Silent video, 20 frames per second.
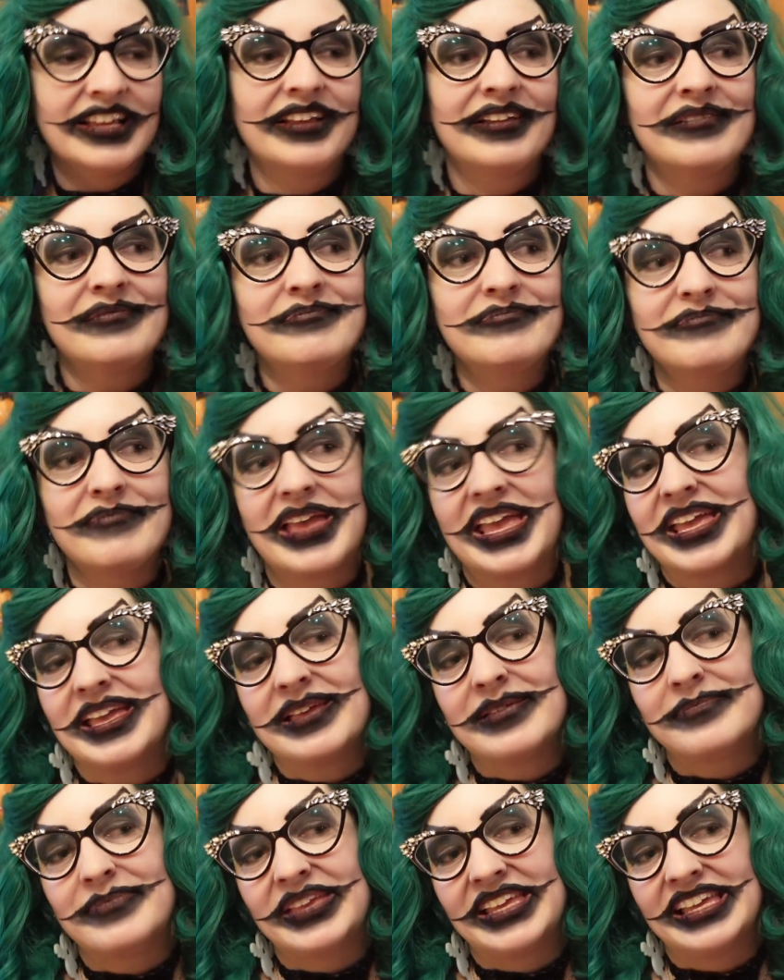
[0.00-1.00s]

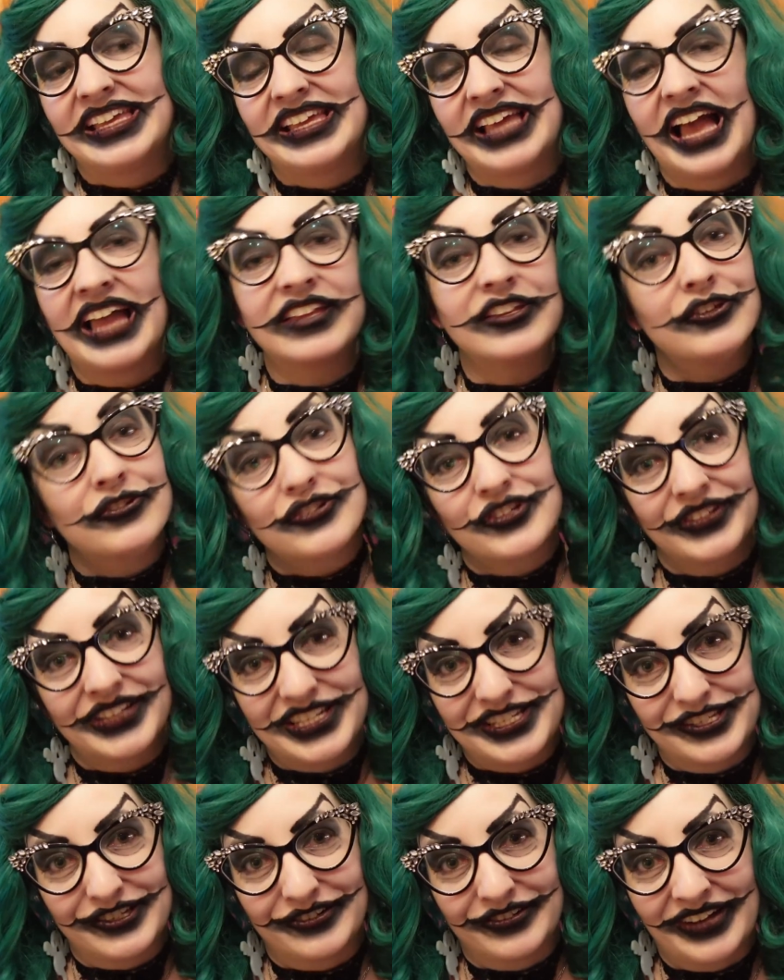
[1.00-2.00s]
Maybe, I usually
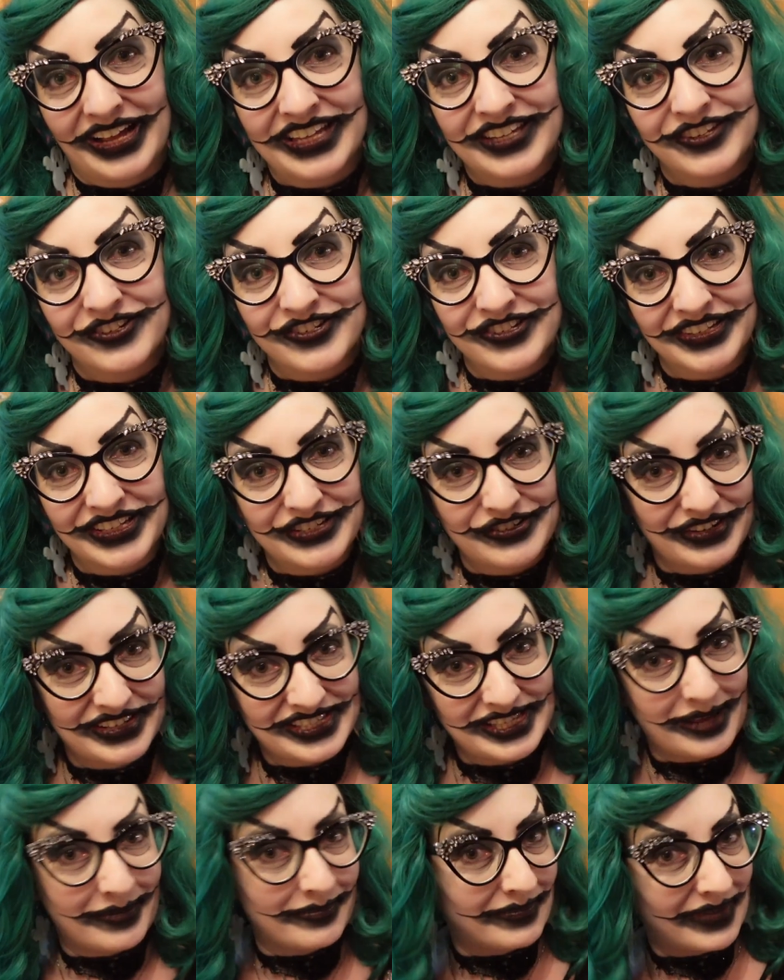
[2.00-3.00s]
do. I usually dress
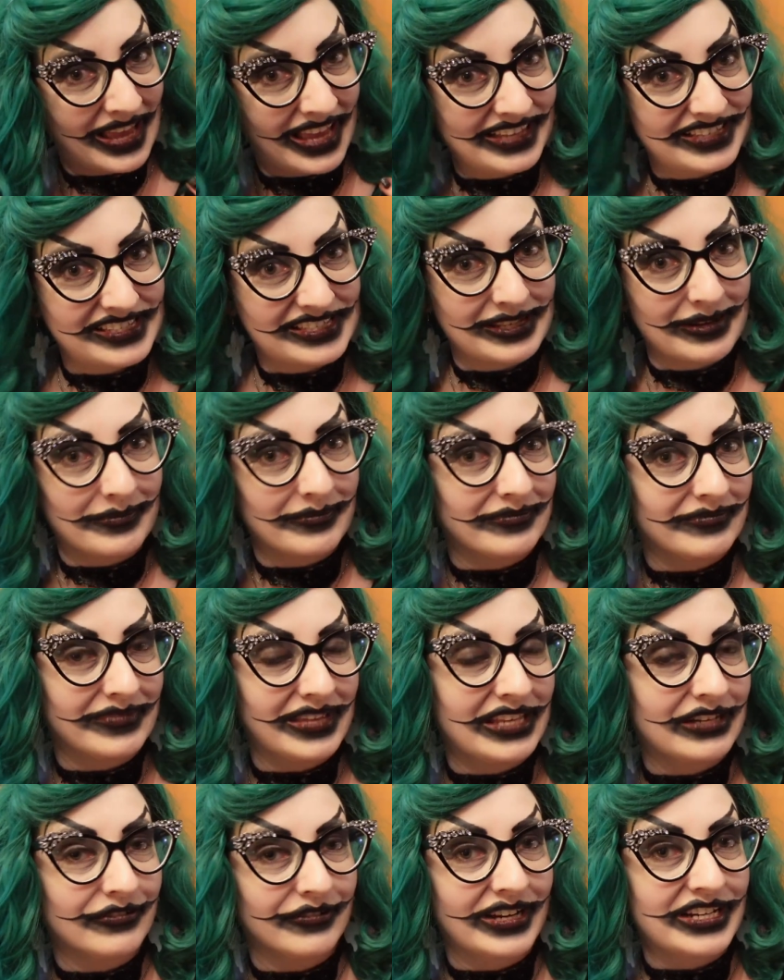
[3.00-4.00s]
up as some
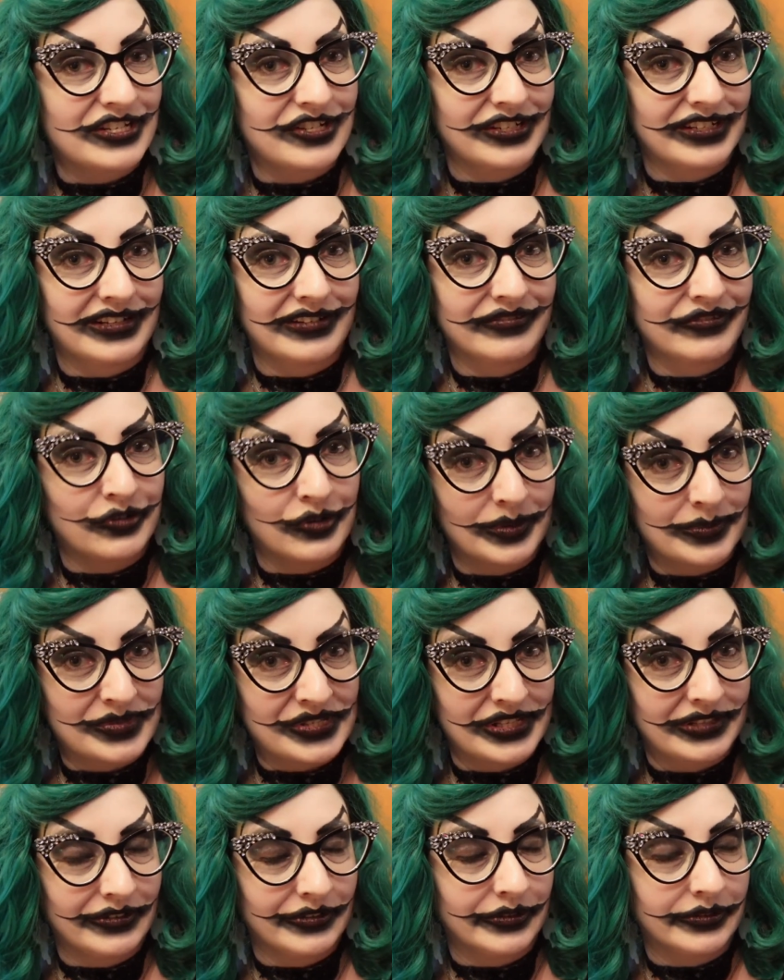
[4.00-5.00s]
iteration of
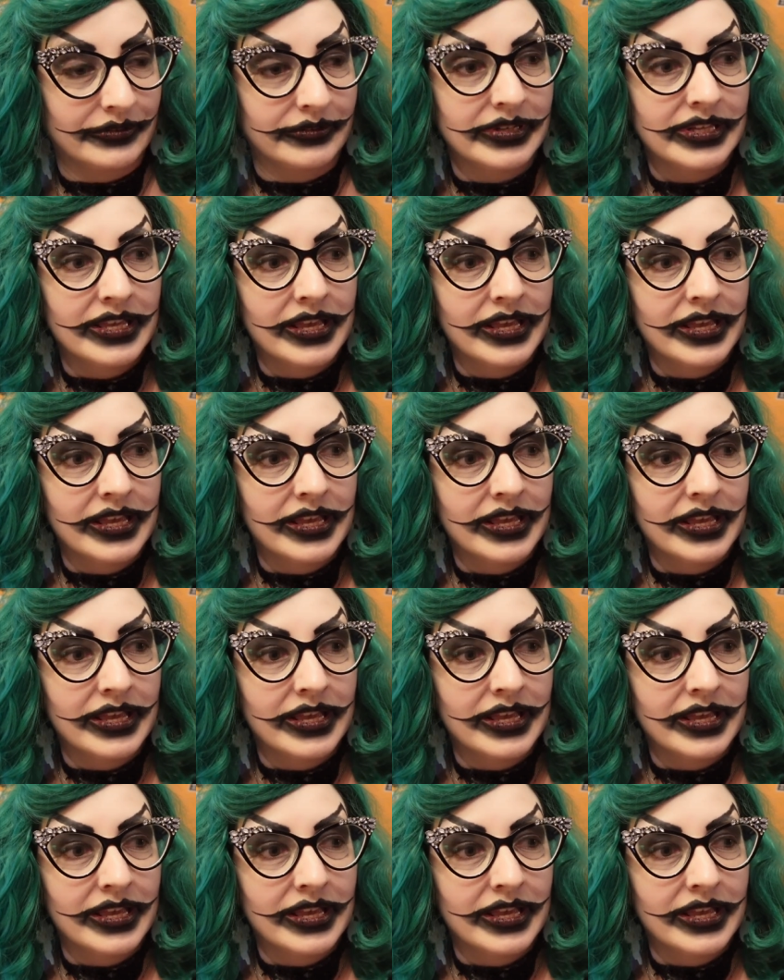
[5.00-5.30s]
Corpsey Lou.